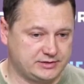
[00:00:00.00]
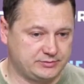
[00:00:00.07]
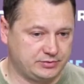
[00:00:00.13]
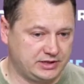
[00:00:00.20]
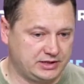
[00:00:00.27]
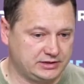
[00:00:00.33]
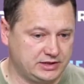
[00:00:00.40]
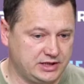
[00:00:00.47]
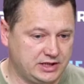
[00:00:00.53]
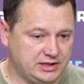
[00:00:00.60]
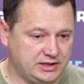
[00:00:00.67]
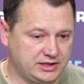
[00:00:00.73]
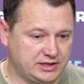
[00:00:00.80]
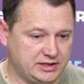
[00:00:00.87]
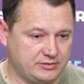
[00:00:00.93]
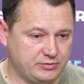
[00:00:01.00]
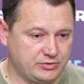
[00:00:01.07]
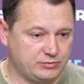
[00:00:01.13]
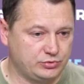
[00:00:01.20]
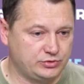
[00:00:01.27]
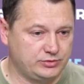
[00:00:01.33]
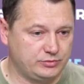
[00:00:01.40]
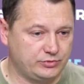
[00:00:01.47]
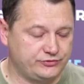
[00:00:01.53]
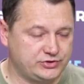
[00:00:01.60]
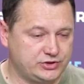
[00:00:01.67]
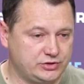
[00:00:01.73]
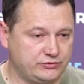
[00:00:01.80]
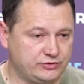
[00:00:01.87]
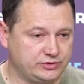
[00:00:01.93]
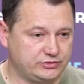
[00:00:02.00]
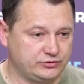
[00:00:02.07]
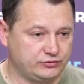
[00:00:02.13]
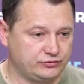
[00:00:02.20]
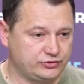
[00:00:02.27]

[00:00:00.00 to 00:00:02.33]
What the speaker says: The plan is being elaborated